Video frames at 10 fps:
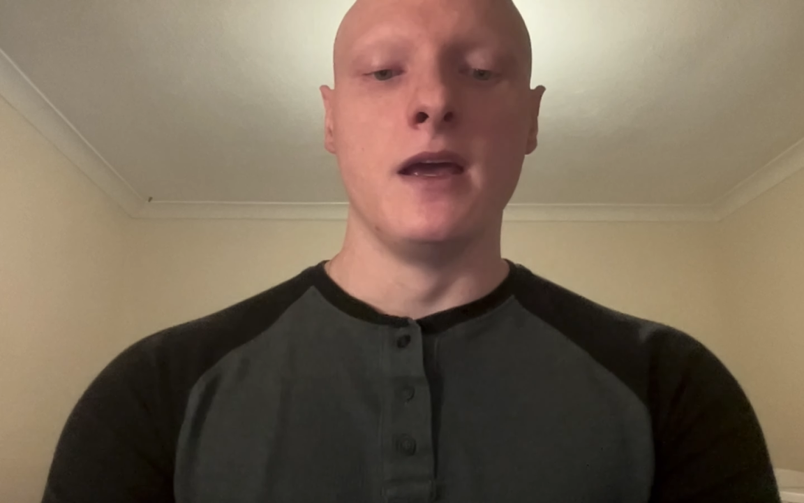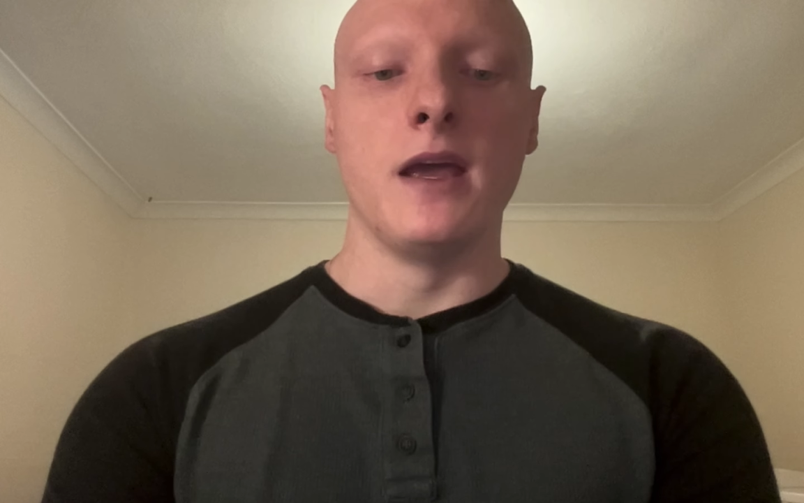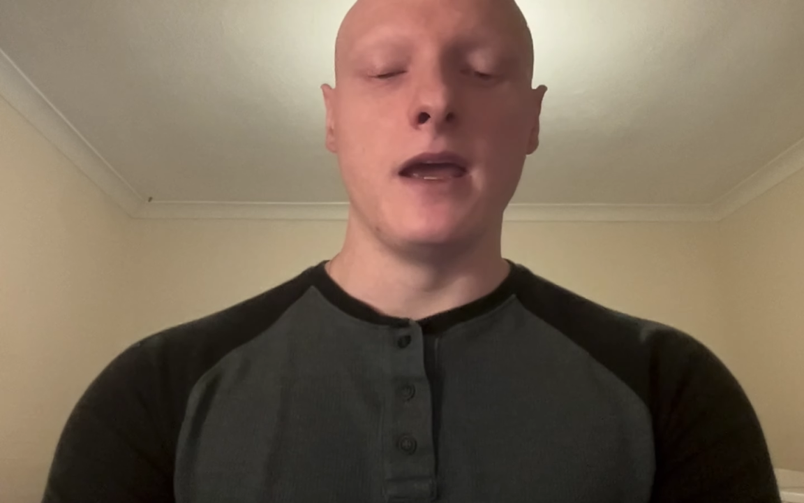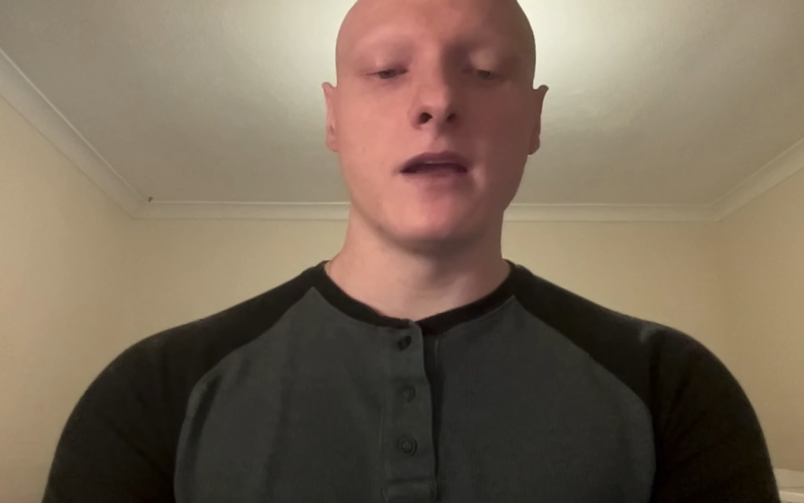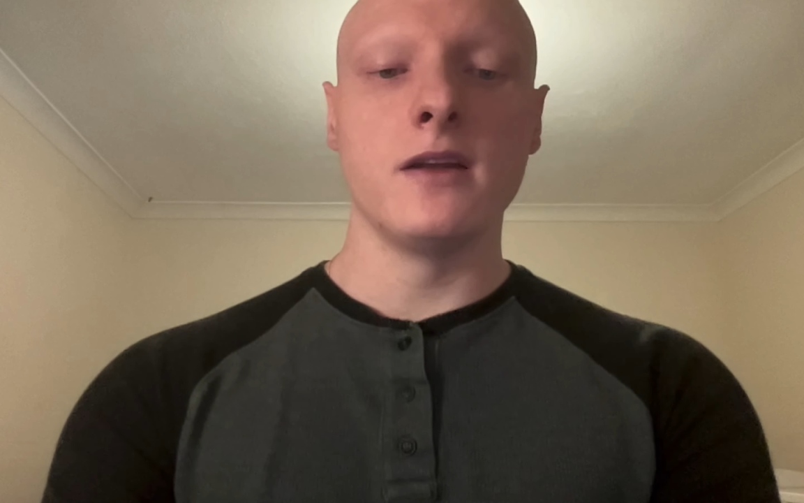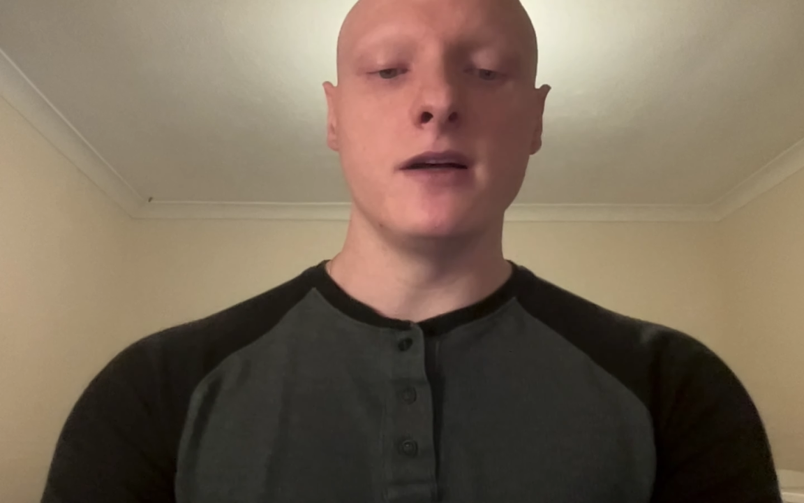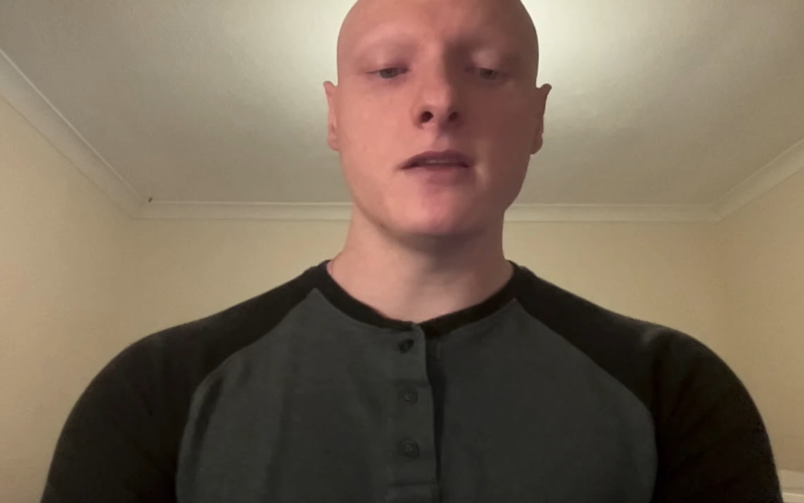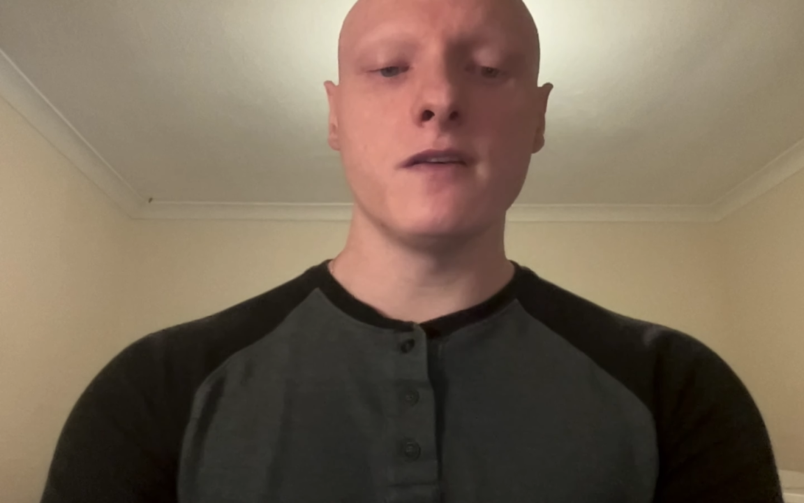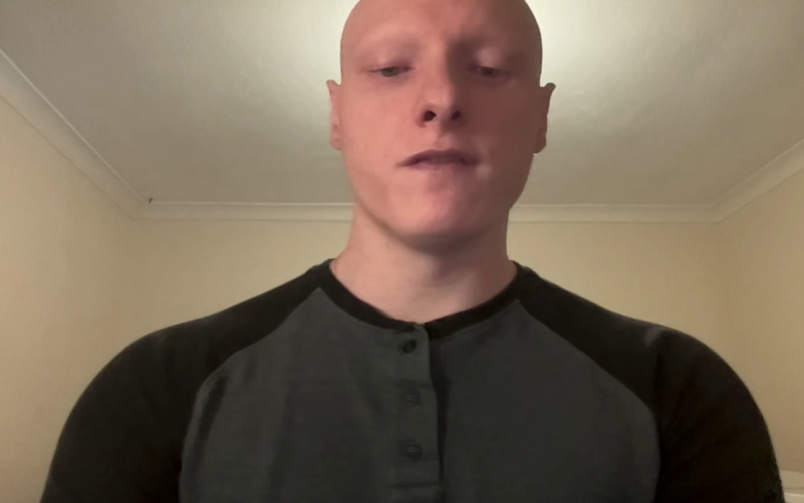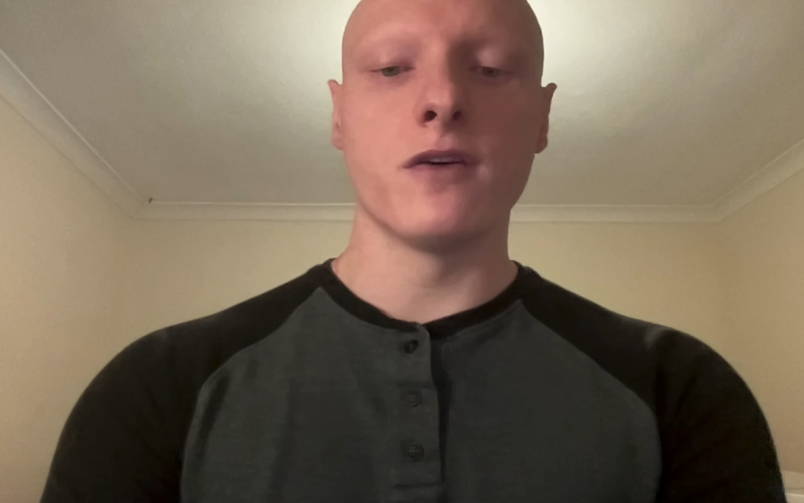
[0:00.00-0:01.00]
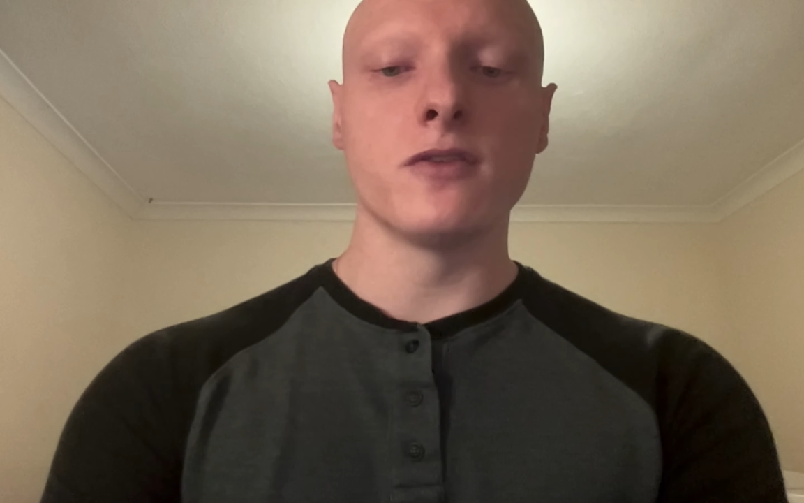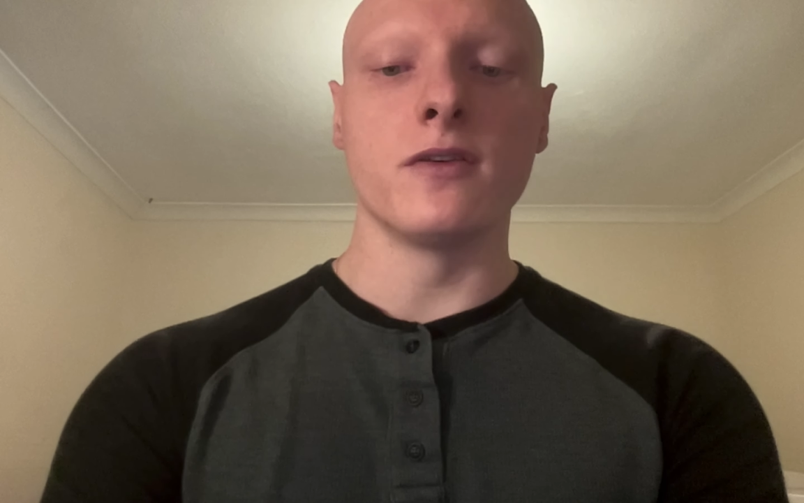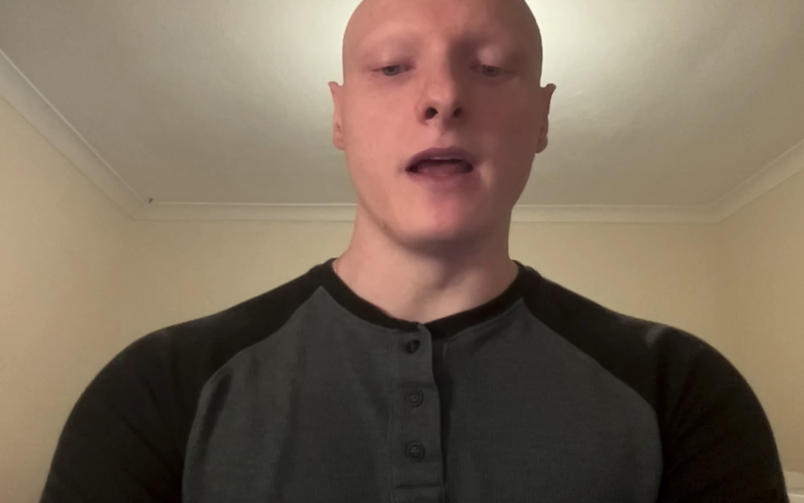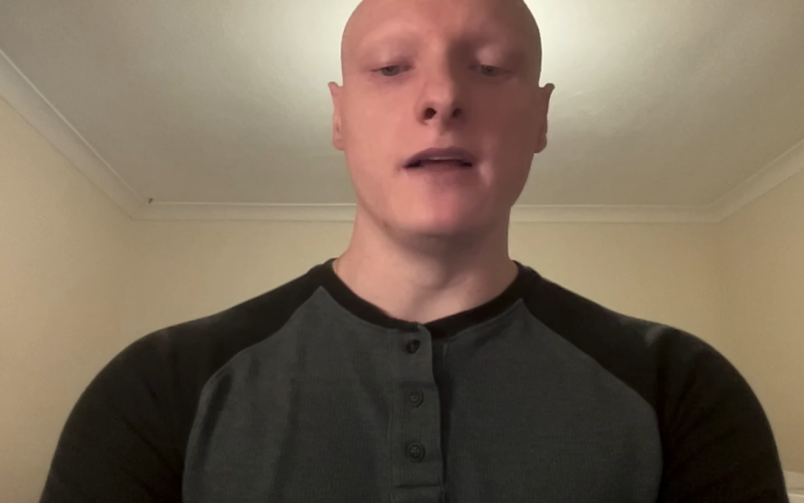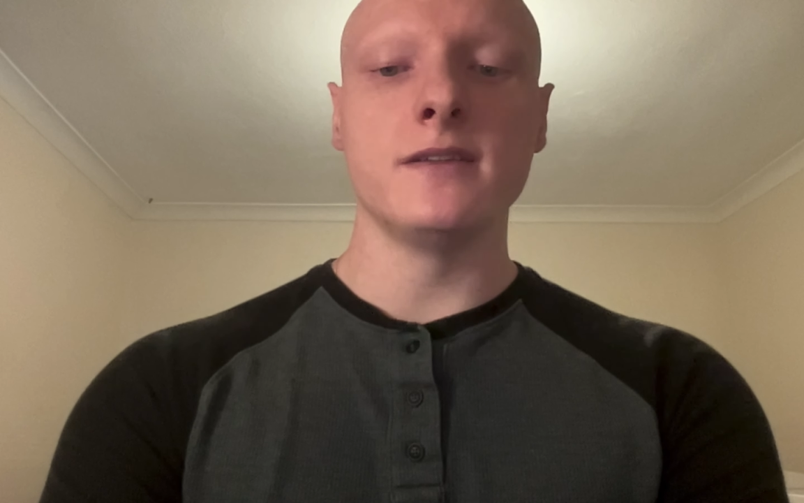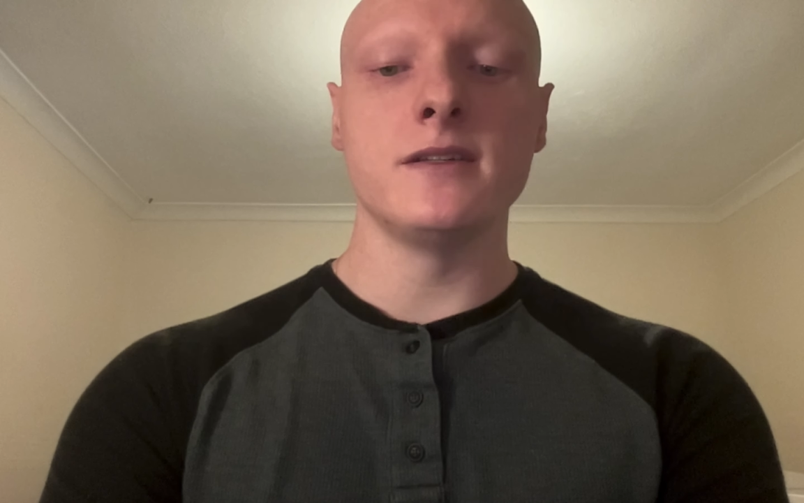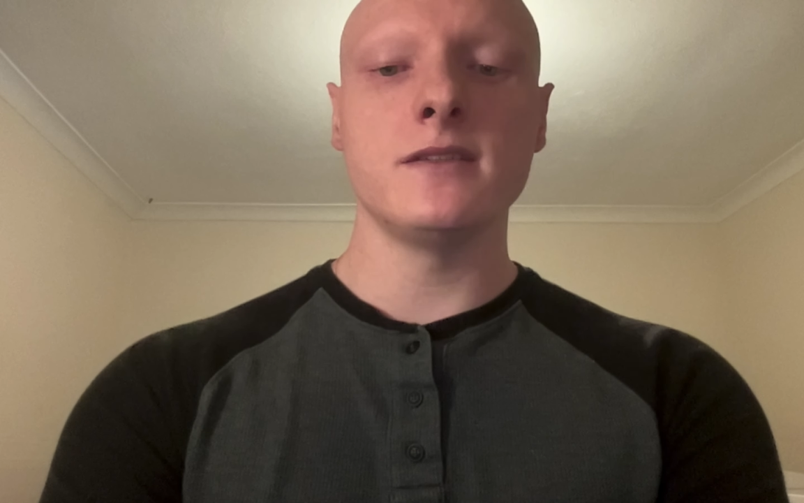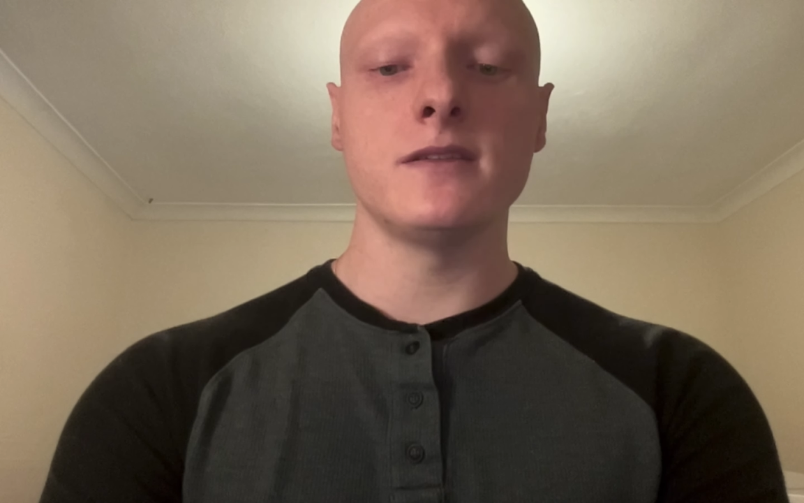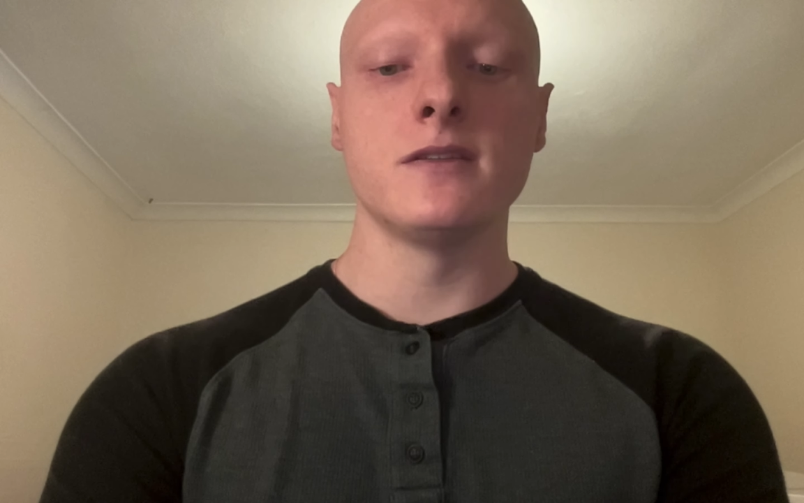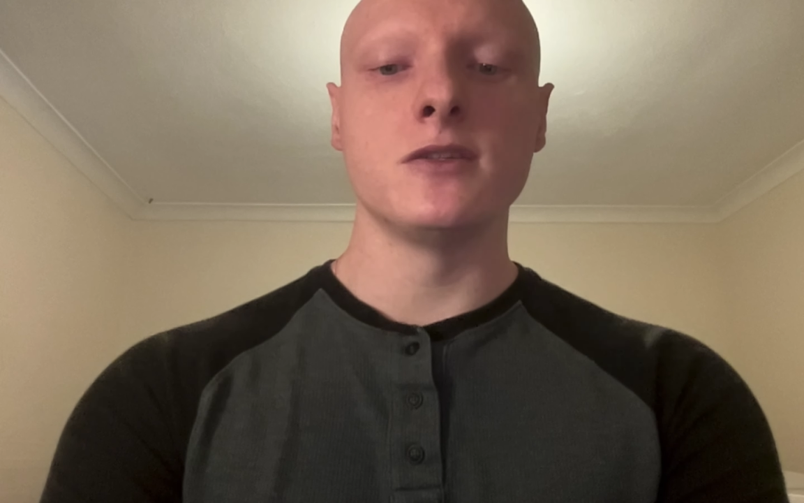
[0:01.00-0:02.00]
and conducting further analysis